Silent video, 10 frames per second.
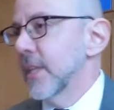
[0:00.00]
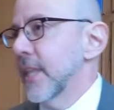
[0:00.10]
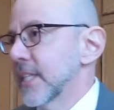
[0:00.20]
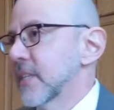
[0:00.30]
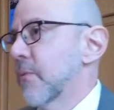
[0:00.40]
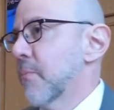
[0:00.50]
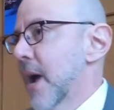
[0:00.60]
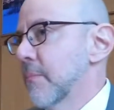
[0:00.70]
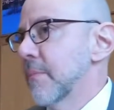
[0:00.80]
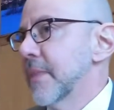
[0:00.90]
less of a
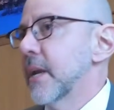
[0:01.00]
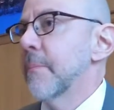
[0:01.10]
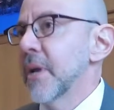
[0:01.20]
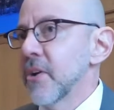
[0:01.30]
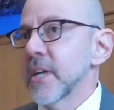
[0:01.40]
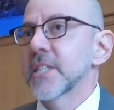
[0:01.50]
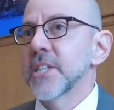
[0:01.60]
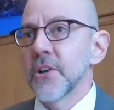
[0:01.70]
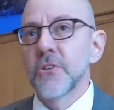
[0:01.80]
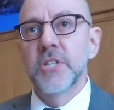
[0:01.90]
problem than appearing
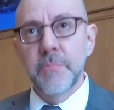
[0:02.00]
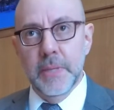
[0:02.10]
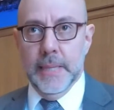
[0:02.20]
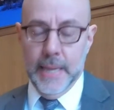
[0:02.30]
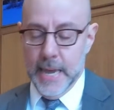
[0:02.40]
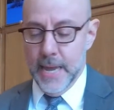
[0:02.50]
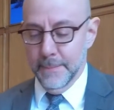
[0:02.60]
stereotypically gay.